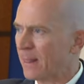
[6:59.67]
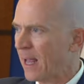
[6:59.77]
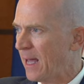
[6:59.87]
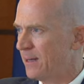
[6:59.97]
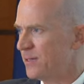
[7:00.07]

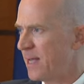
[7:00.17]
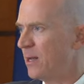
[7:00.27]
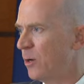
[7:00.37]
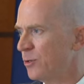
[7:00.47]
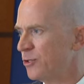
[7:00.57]
and
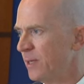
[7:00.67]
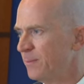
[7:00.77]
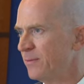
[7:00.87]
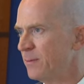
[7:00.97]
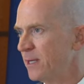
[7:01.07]
state ownership
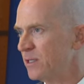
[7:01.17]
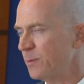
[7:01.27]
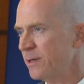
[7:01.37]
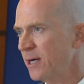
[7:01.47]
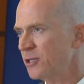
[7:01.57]
of the means of
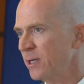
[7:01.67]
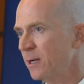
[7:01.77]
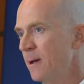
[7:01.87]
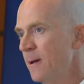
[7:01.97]
production.